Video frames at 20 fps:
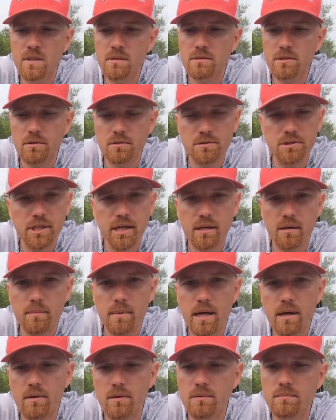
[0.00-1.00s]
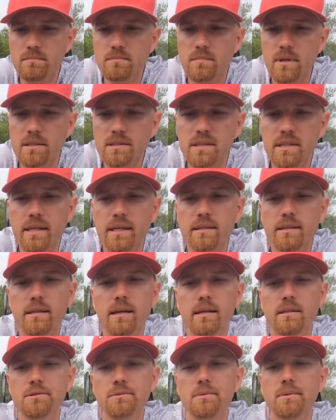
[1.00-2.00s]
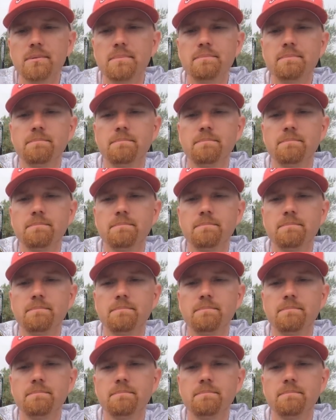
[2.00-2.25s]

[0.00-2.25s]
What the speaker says: So check them out. I'll see you on the next one.